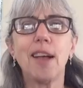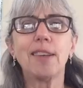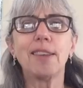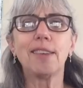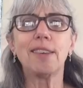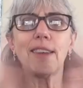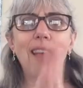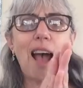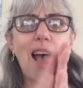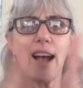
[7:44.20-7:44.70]

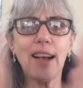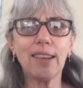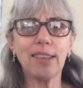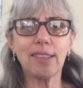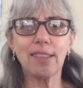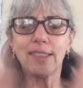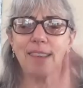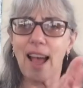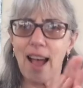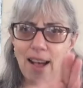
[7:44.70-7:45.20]
Knock,
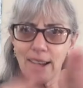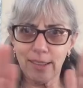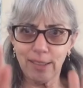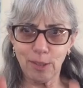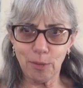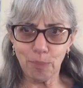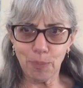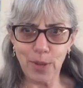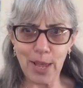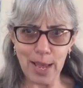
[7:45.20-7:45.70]
knock,
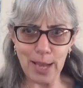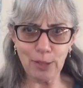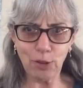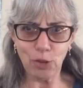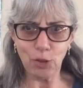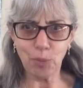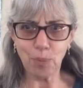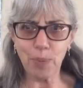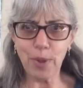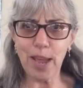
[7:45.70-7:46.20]
splash,
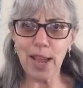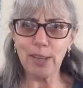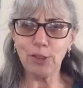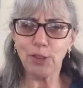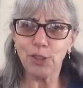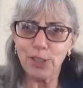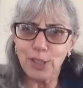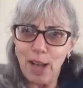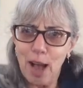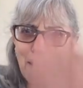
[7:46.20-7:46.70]

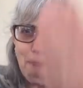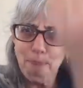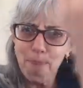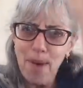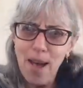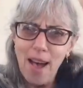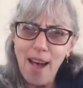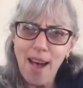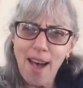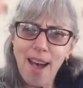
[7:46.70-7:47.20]
splash, come
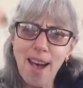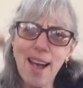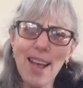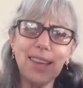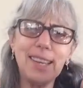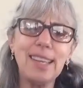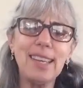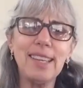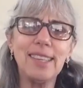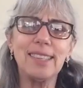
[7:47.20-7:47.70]

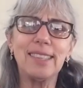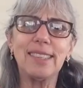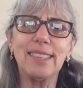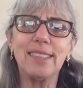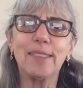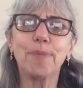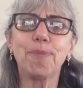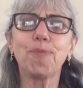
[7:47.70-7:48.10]
on in.